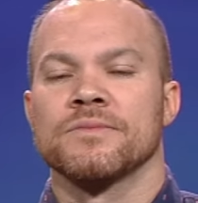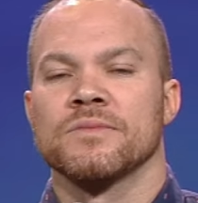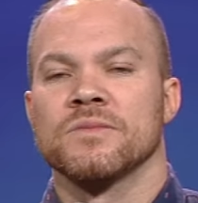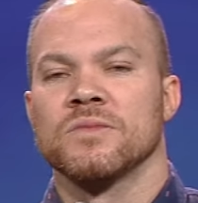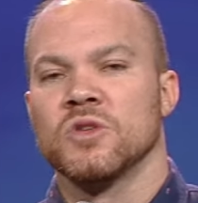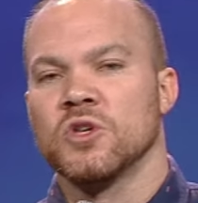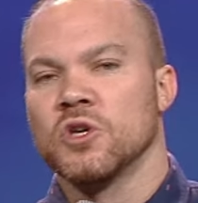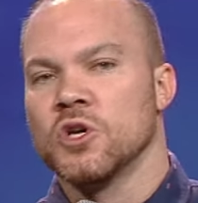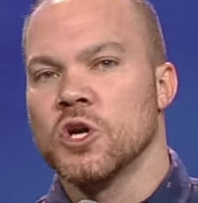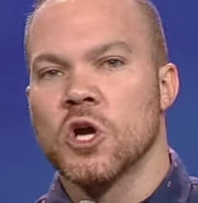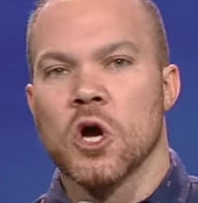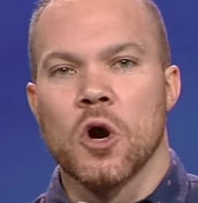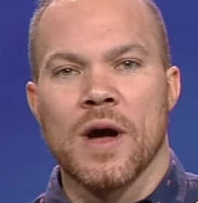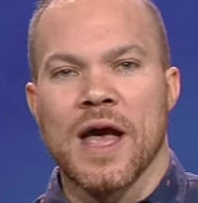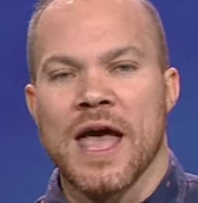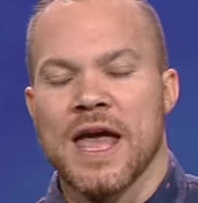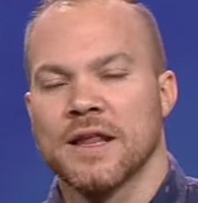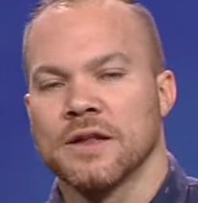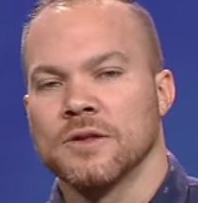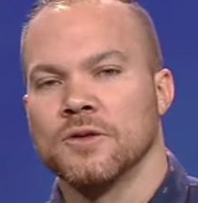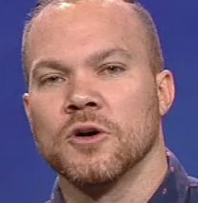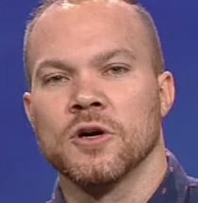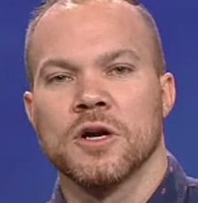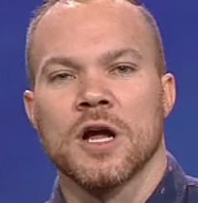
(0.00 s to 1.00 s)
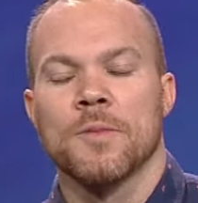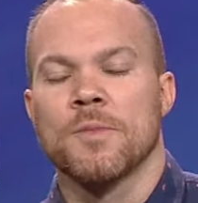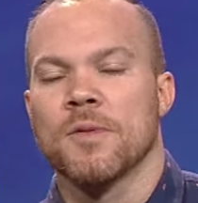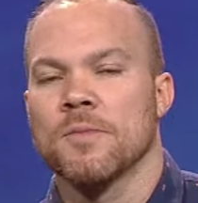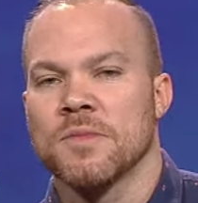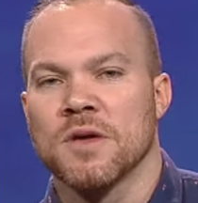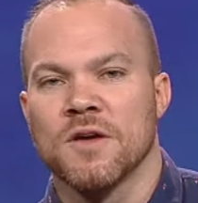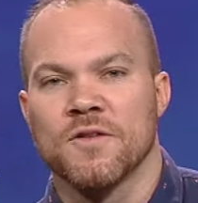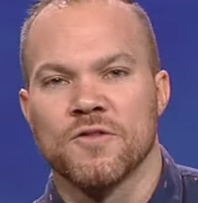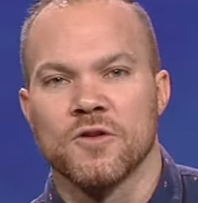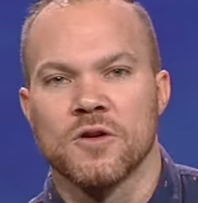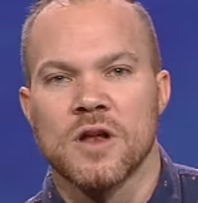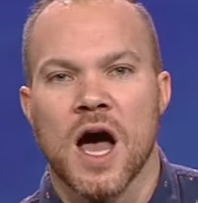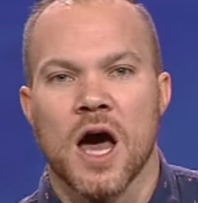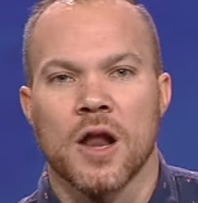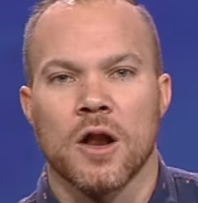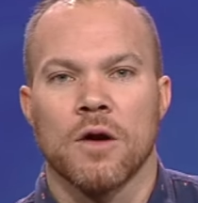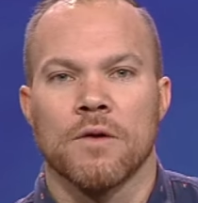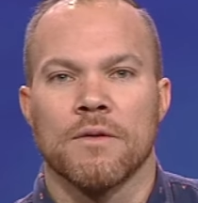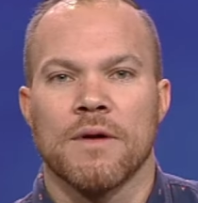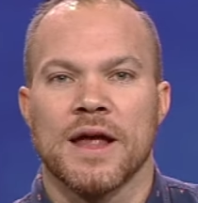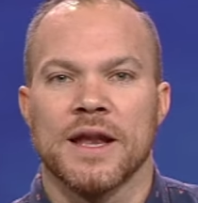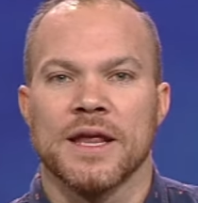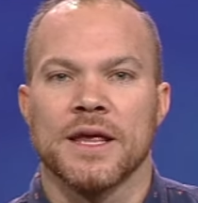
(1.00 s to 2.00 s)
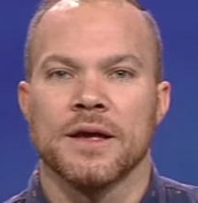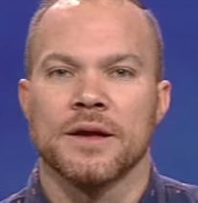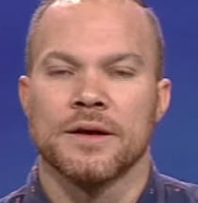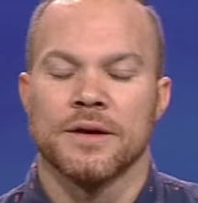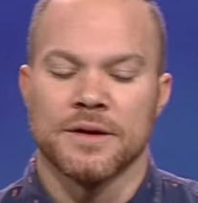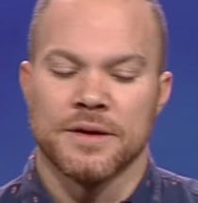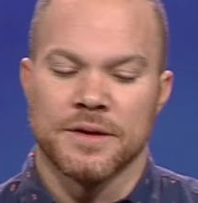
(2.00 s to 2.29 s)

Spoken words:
You can go ahead and look up at me if you're not already.